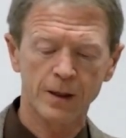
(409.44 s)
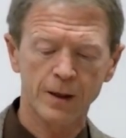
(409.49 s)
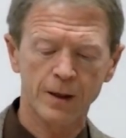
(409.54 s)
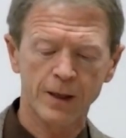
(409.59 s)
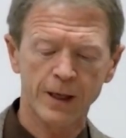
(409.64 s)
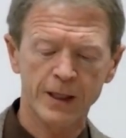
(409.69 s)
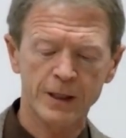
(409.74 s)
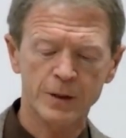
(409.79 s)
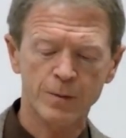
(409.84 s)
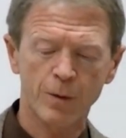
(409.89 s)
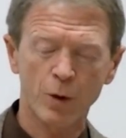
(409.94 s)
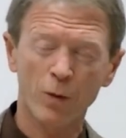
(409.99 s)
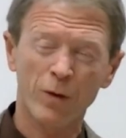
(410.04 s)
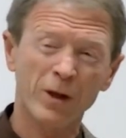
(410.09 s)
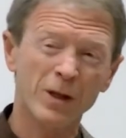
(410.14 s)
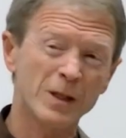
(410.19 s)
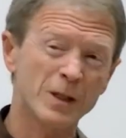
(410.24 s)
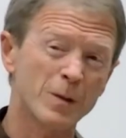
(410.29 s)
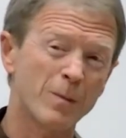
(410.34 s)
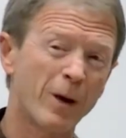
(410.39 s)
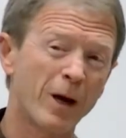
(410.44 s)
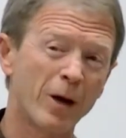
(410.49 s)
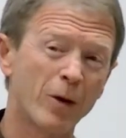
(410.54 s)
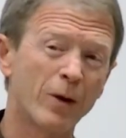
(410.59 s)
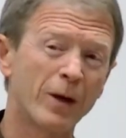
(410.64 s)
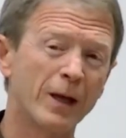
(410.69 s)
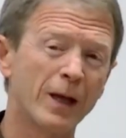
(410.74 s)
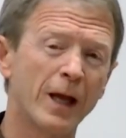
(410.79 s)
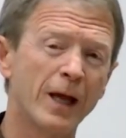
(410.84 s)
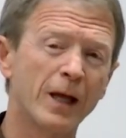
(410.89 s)
that's both
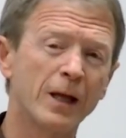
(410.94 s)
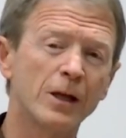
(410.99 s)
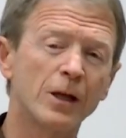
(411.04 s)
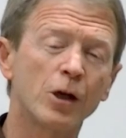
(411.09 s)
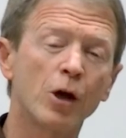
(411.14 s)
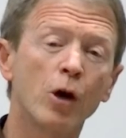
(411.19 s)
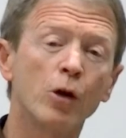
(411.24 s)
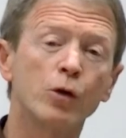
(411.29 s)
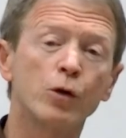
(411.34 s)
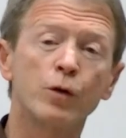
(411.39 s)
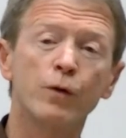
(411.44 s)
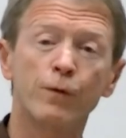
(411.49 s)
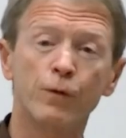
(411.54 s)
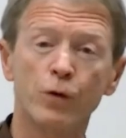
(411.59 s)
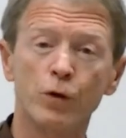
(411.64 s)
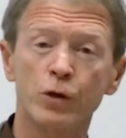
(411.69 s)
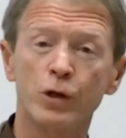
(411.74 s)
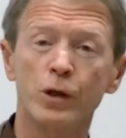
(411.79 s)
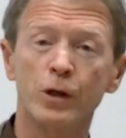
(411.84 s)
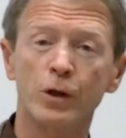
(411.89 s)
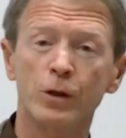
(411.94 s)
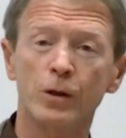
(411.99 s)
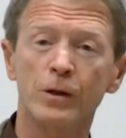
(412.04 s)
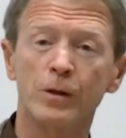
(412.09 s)
inspiring and controversial,